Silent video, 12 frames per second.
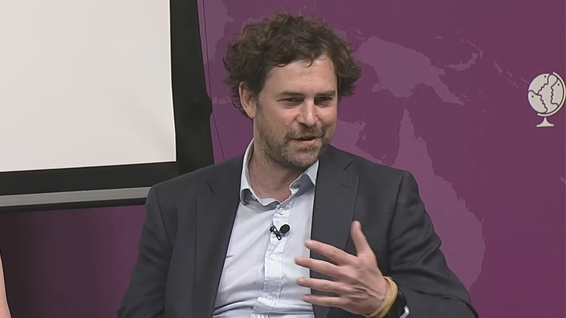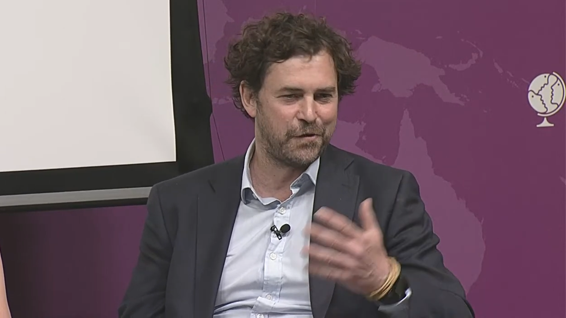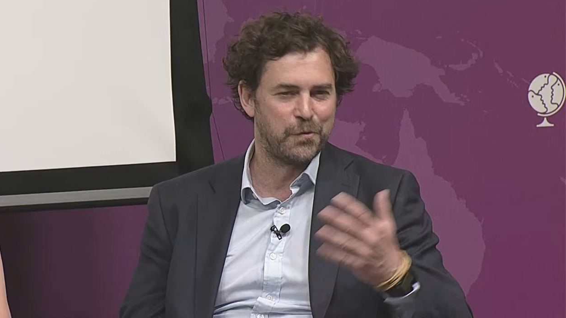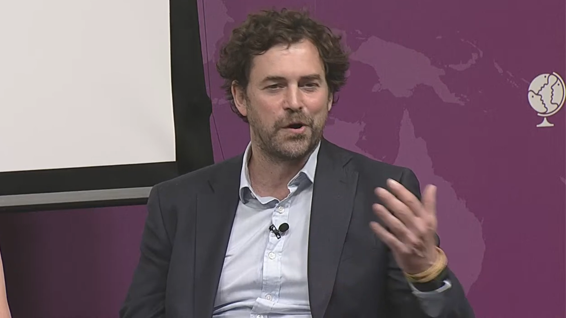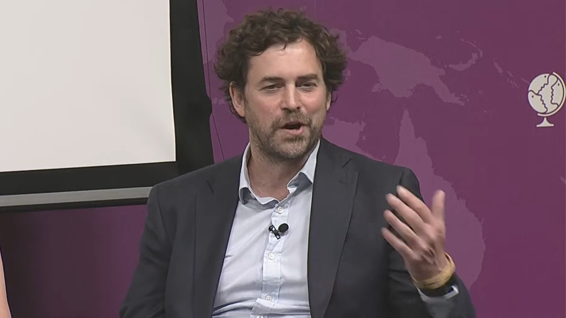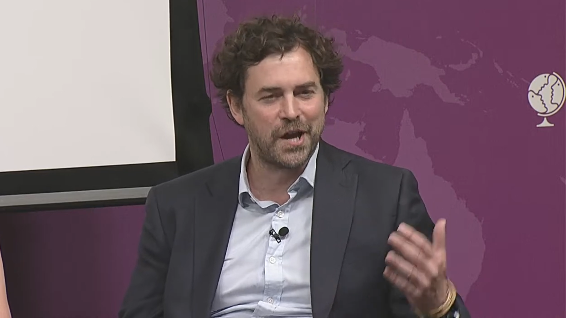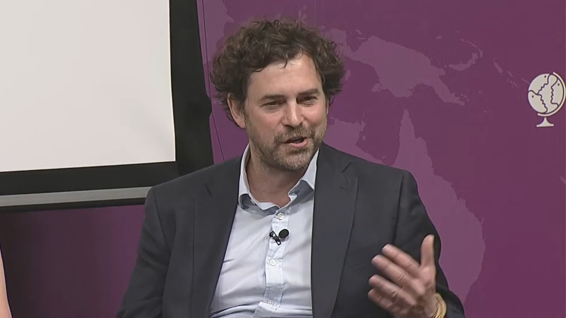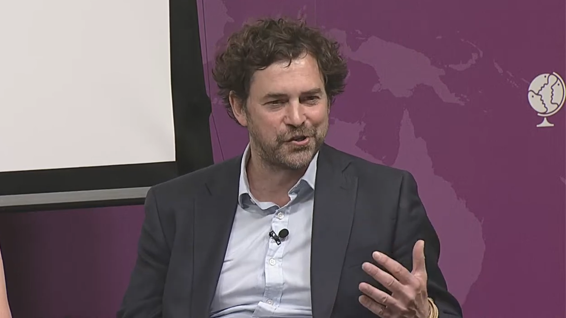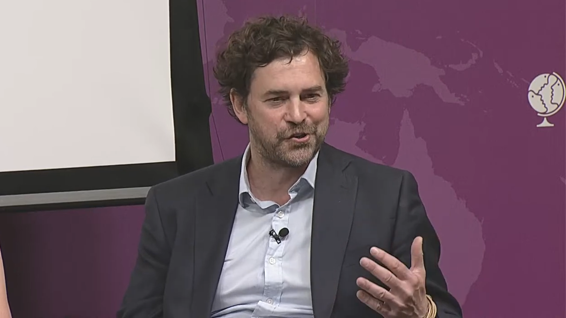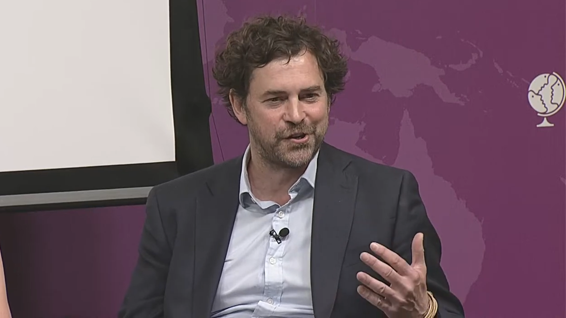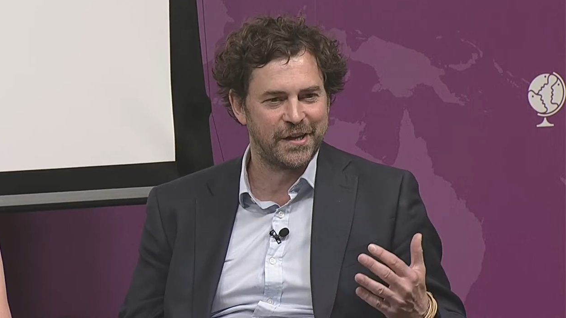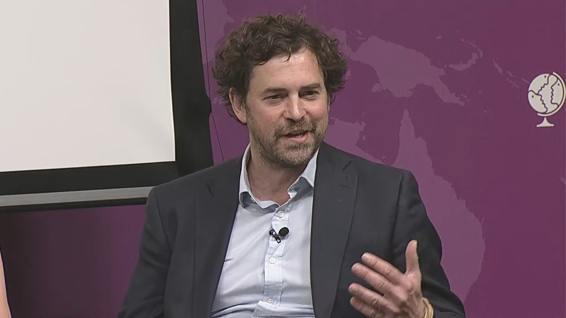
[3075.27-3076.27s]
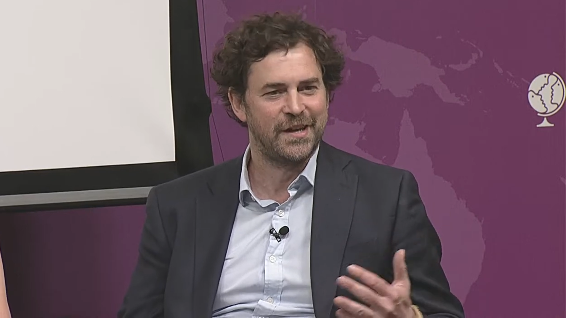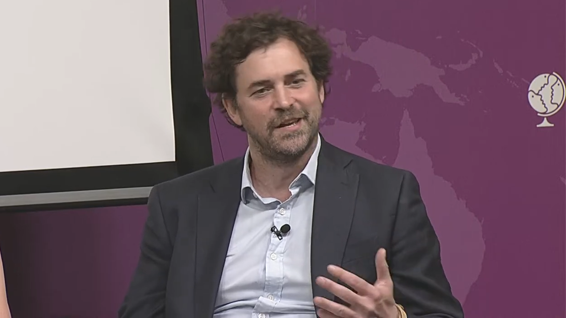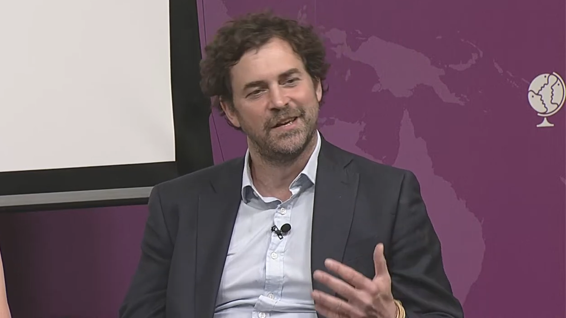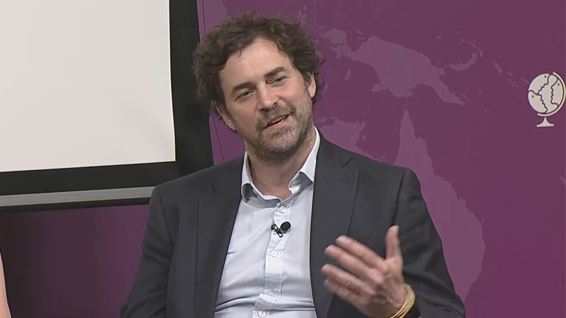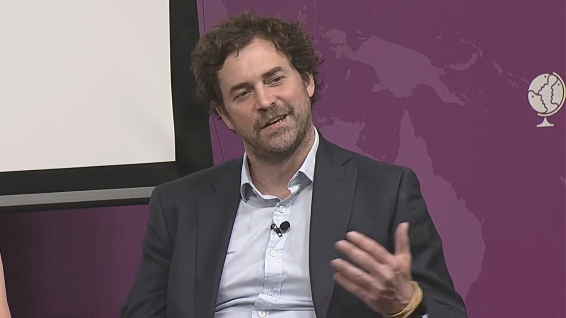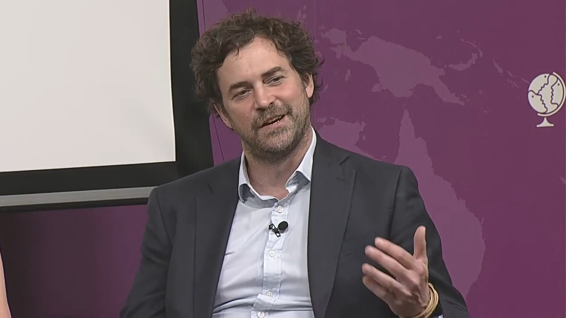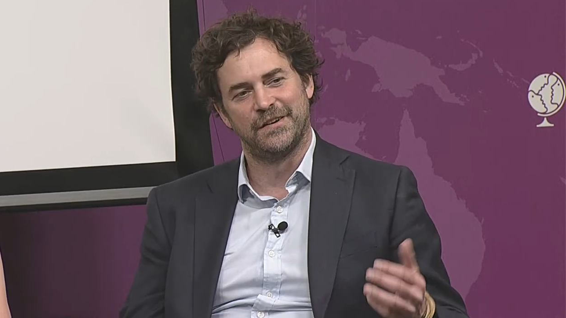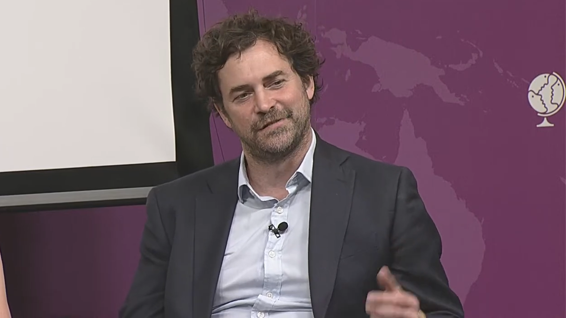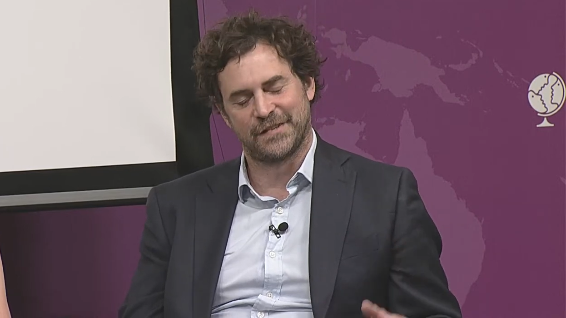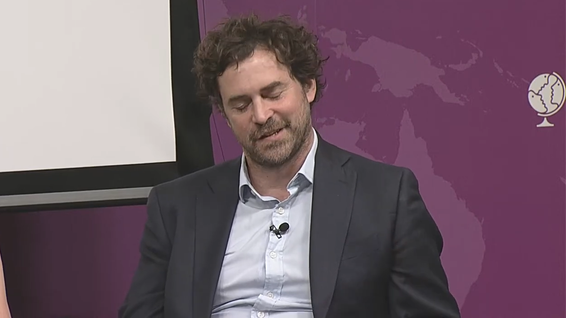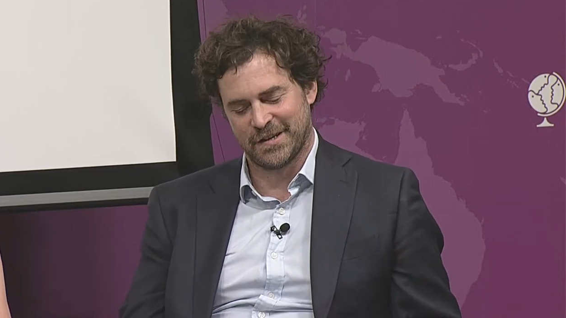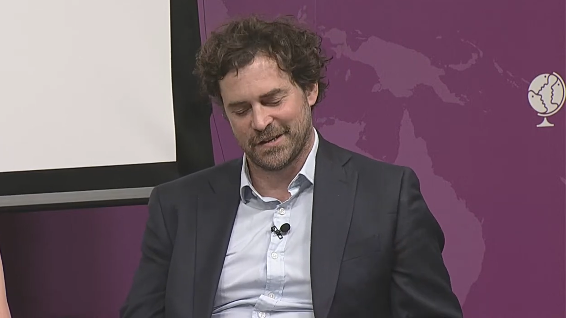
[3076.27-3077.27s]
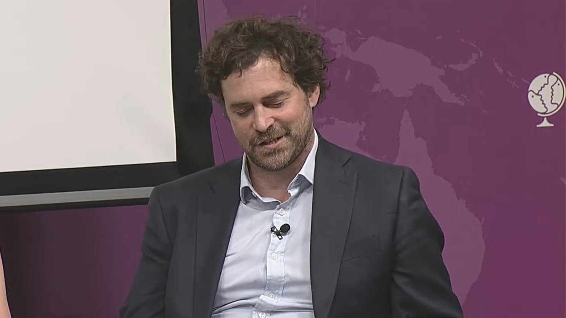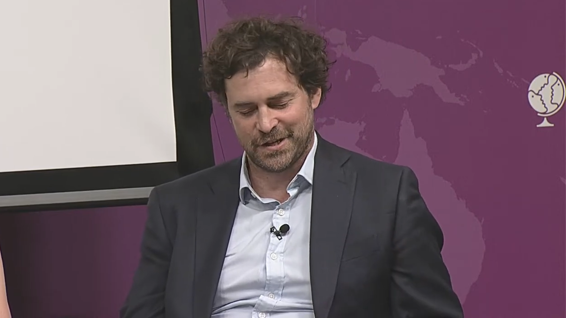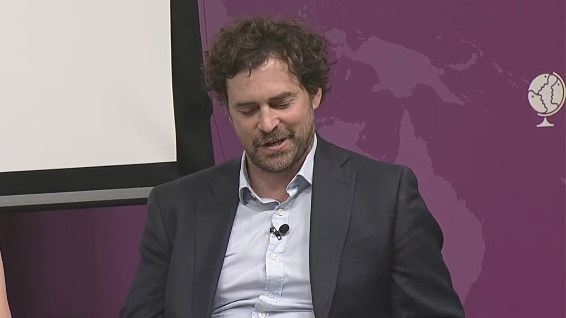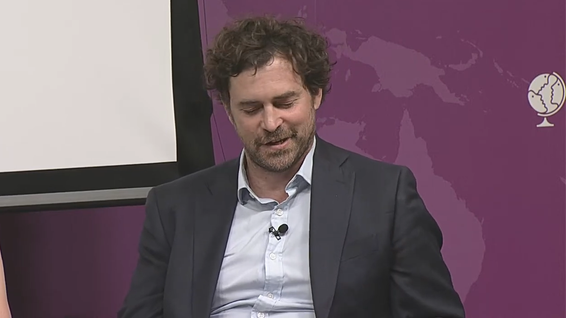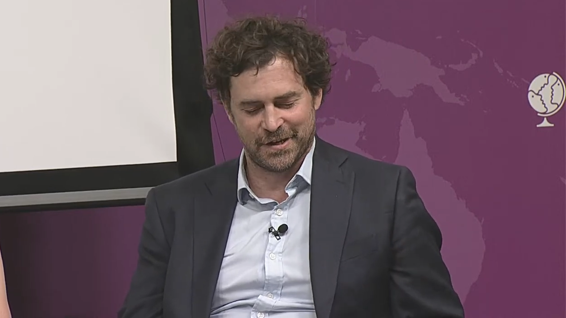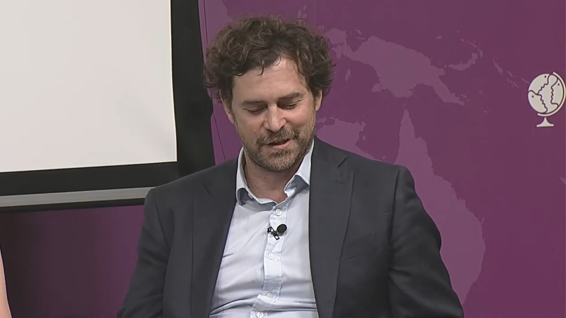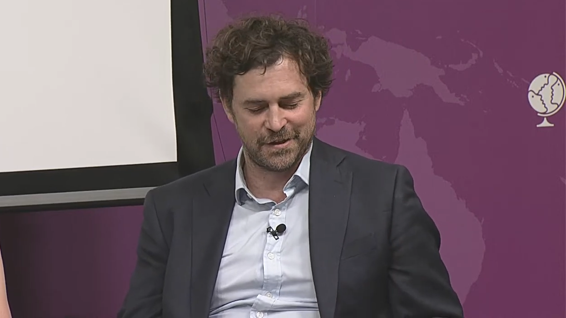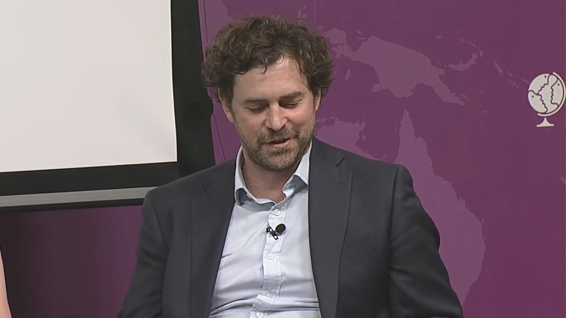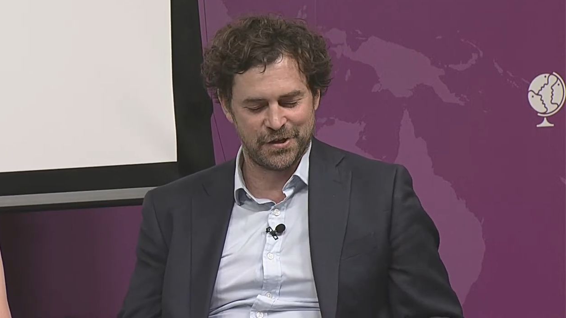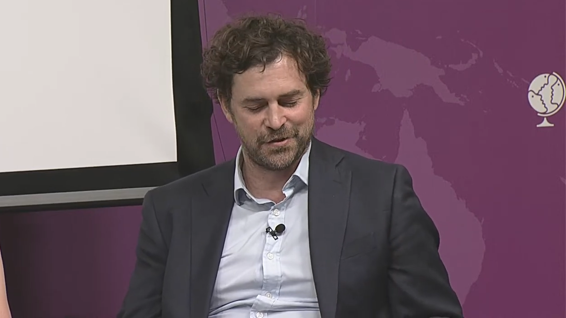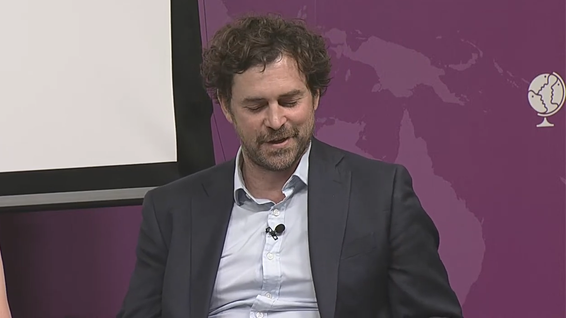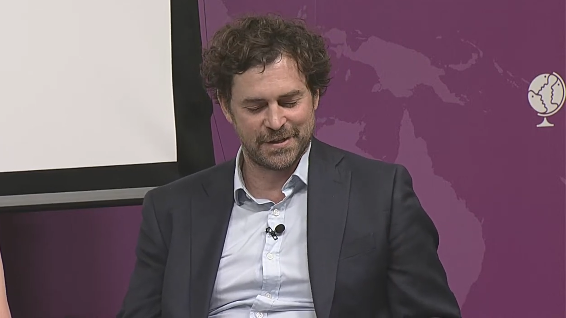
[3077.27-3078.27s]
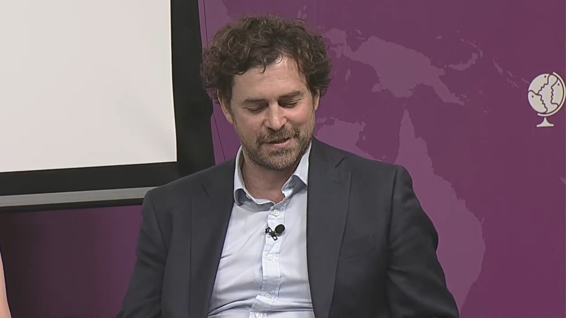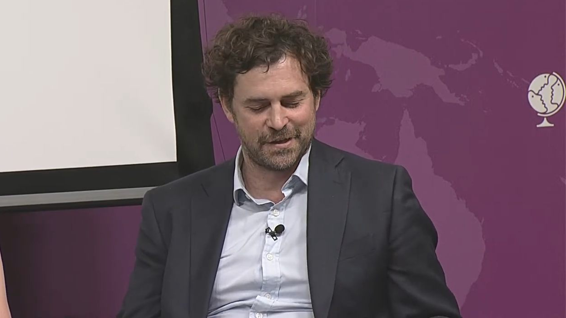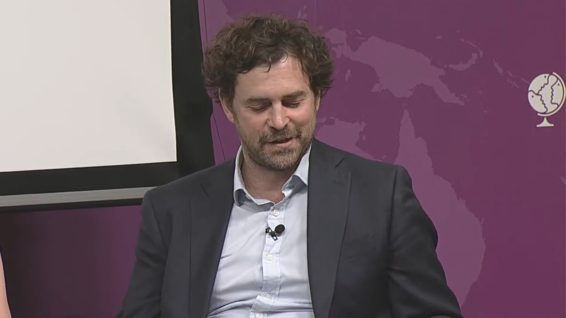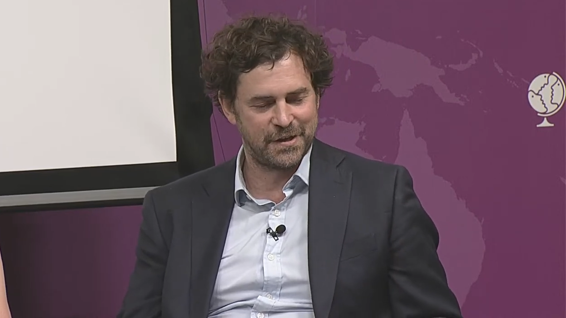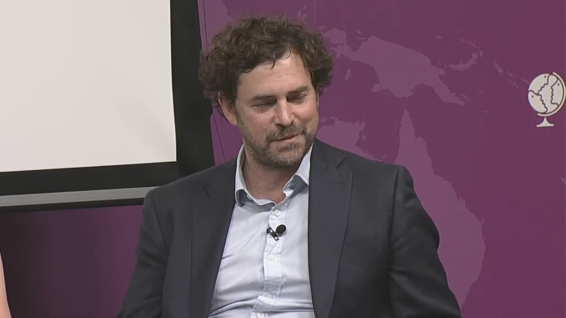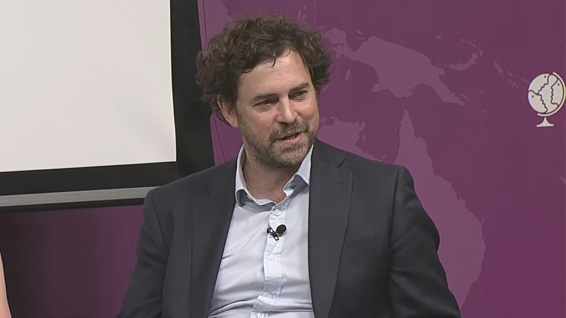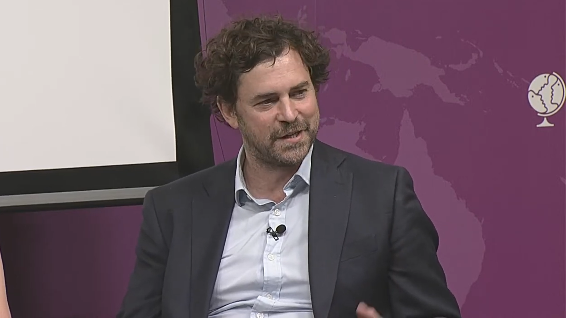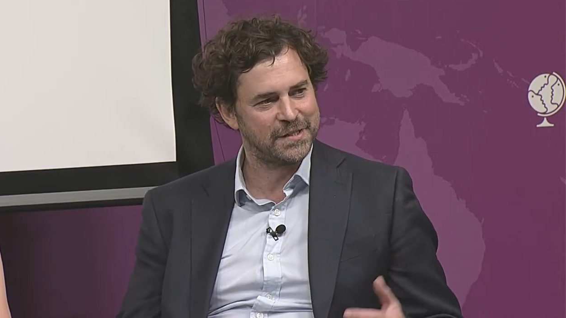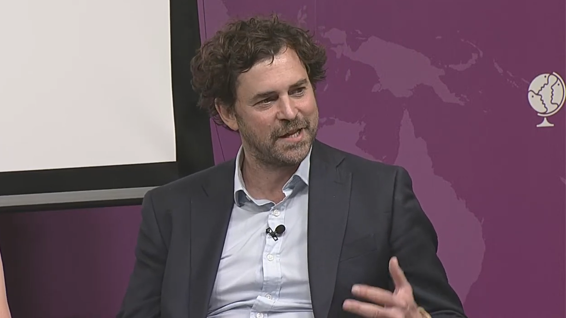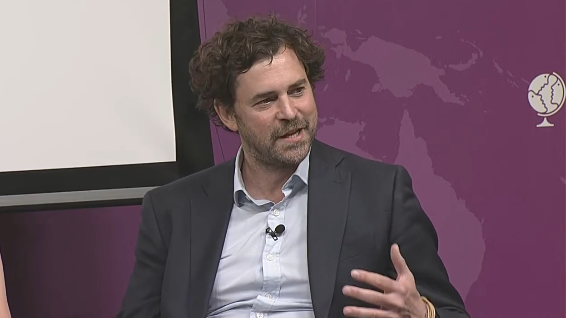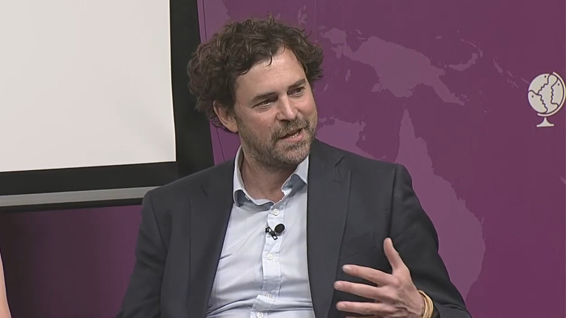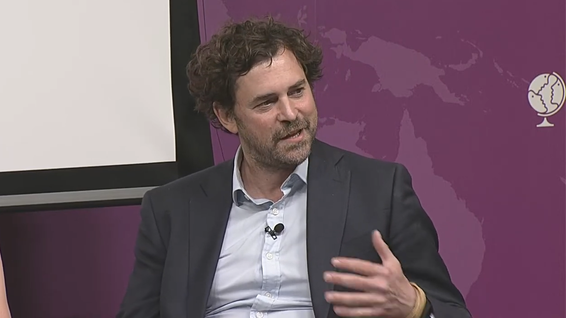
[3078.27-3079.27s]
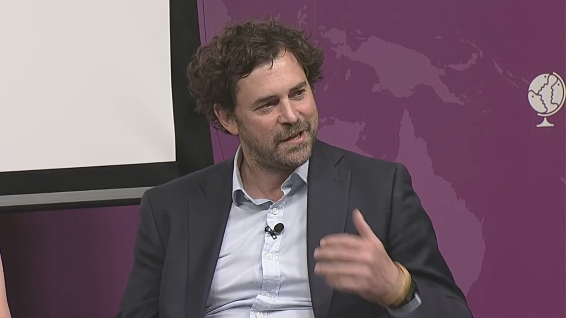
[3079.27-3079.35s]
if it were a country, after China and the US, the third biggest.